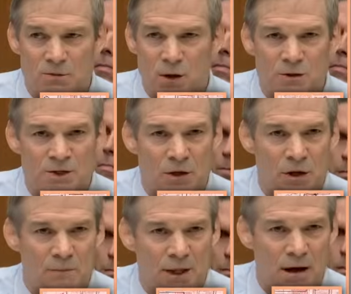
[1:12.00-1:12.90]
the one who
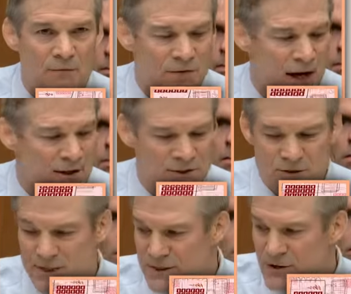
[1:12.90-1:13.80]
showed up at golf outings,
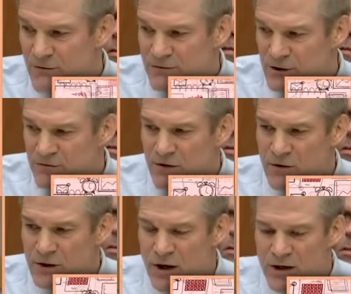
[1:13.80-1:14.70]
who did took
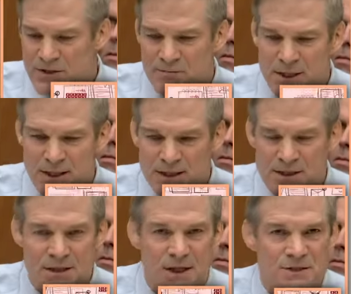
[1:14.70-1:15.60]
phone calls and
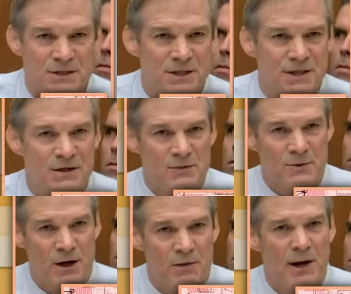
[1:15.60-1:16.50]
meetings and lunches and dinners
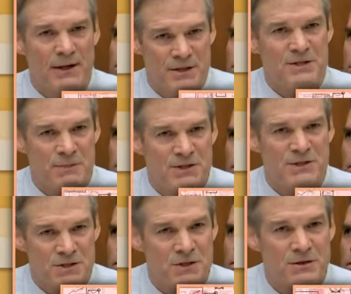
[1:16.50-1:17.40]
with Hunter Biden and his
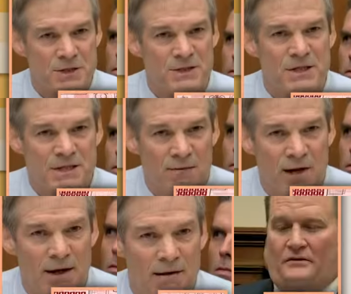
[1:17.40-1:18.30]
business associates. Is that
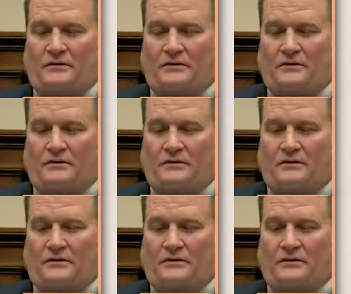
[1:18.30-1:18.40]
right?